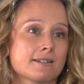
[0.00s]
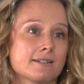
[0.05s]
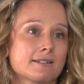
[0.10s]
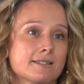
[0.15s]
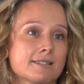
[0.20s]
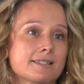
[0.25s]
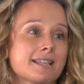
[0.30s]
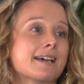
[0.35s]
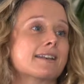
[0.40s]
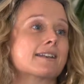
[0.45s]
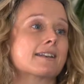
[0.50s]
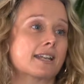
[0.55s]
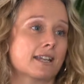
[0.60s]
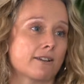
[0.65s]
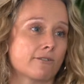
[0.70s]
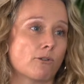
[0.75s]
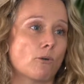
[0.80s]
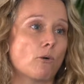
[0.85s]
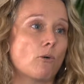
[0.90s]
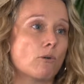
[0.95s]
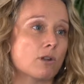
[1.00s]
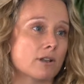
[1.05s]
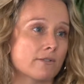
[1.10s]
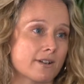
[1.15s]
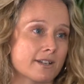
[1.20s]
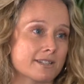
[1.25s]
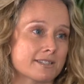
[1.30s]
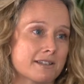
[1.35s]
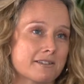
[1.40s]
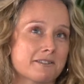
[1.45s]
saddening for all of
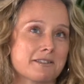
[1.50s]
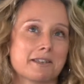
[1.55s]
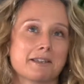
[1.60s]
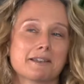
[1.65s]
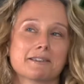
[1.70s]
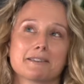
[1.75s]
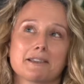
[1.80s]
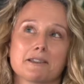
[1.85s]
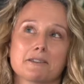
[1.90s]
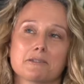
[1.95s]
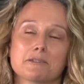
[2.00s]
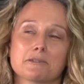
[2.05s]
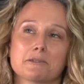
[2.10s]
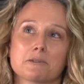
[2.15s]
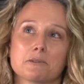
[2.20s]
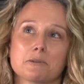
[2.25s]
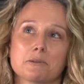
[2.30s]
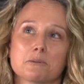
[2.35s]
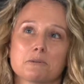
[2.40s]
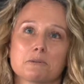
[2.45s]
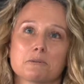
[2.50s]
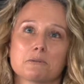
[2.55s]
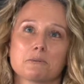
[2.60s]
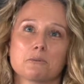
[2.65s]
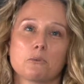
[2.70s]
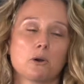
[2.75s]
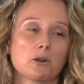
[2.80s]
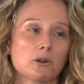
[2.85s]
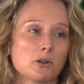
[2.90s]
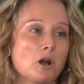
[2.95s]
us. I think that
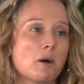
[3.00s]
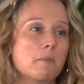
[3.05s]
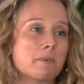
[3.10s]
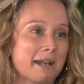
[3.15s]
one of